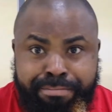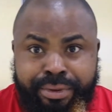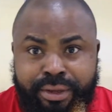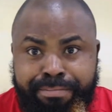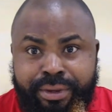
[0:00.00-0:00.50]

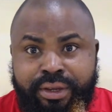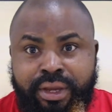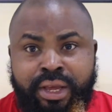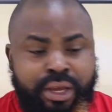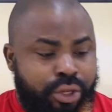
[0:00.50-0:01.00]
Big,
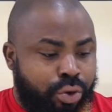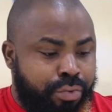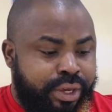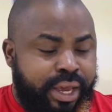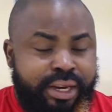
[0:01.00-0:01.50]
you know,
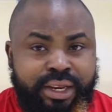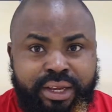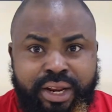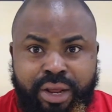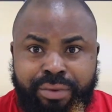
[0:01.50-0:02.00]
weekend in
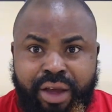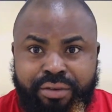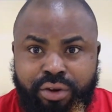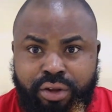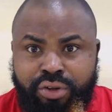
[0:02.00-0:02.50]
England. We
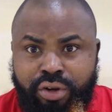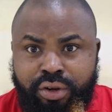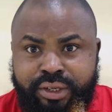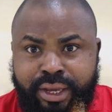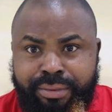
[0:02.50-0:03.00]
have the North
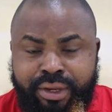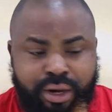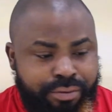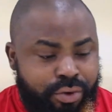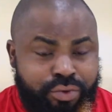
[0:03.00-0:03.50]
London Derby,
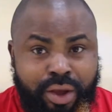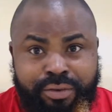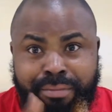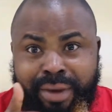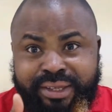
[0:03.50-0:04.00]
and of course, we
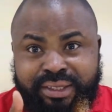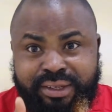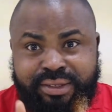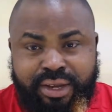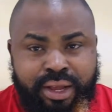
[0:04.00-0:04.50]
have the
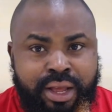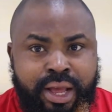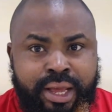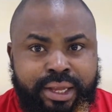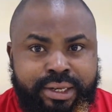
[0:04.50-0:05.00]
Manchester
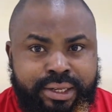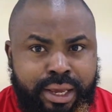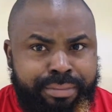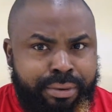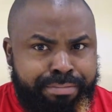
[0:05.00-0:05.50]

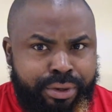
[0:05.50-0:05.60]
Derby.